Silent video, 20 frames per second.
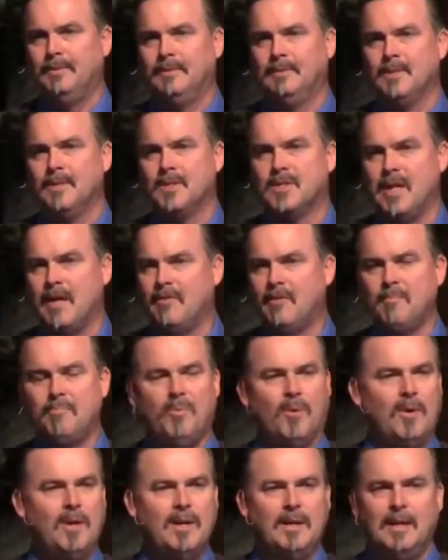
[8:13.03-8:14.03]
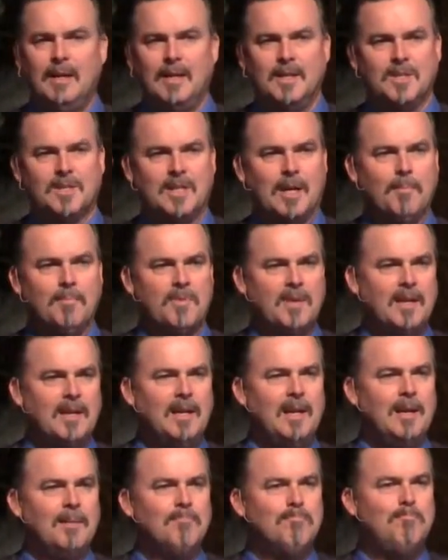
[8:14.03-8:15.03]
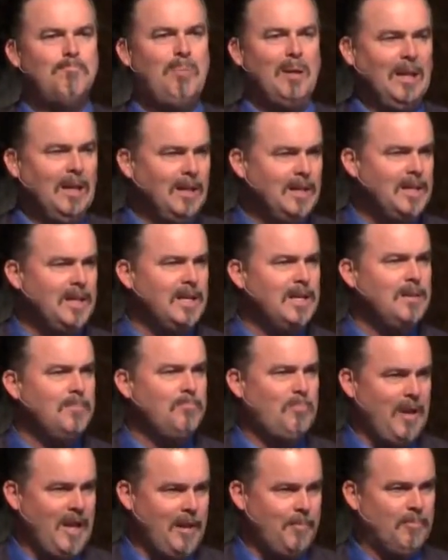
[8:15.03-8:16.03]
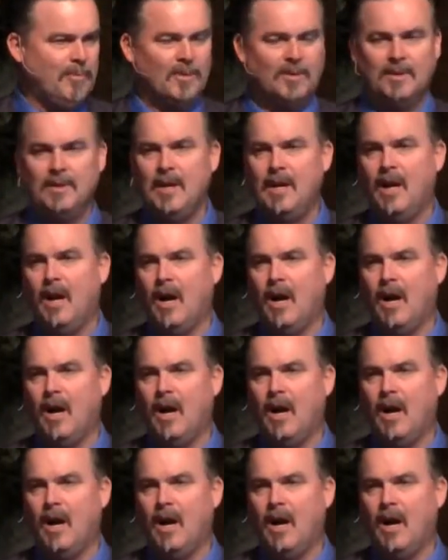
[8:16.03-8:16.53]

Seven point something billion people